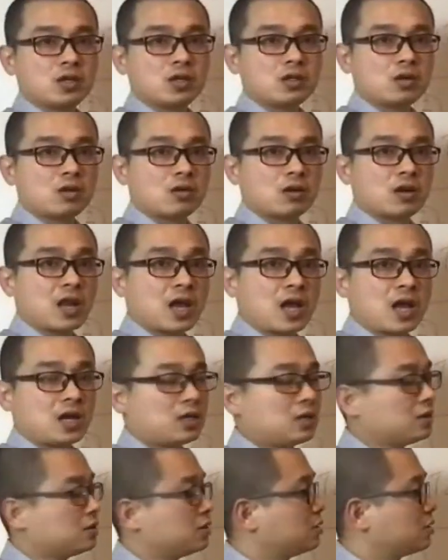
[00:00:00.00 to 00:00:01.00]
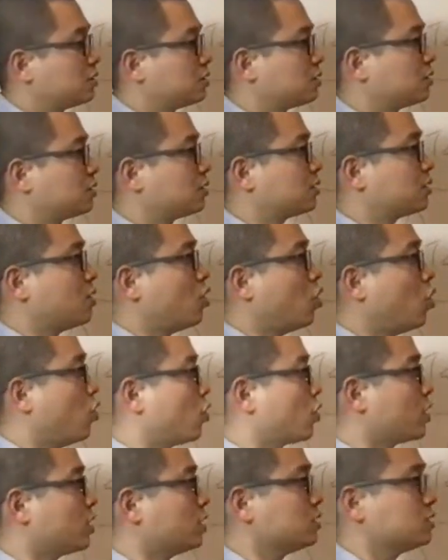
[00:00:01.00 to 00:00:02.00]
or lung
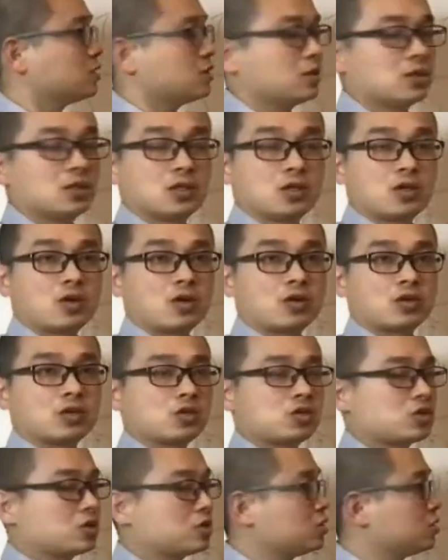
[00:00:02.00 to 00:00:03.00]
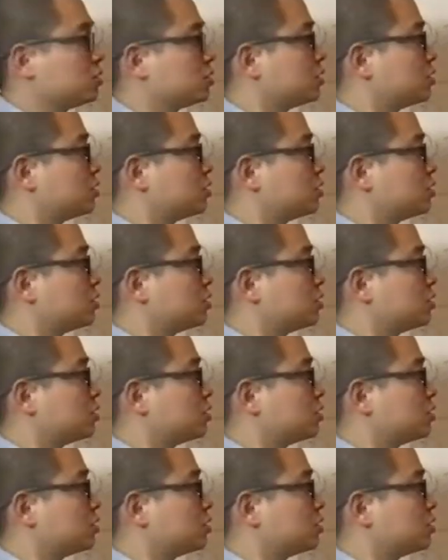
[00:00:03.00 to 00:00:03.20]
organs conditions,